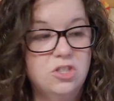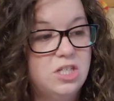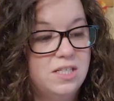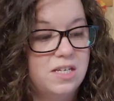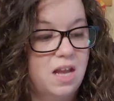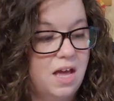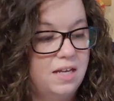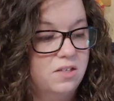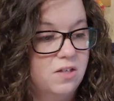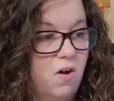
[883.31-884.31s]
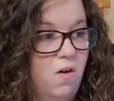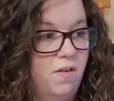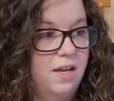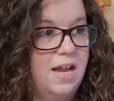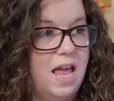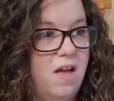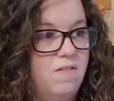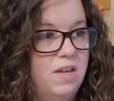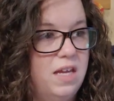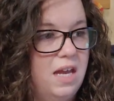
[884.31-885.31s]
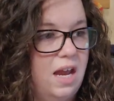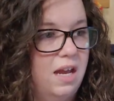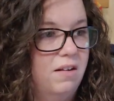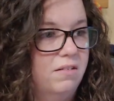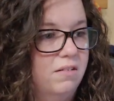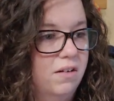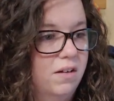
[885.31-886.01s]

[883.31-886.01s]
she's a nice doll and heavy and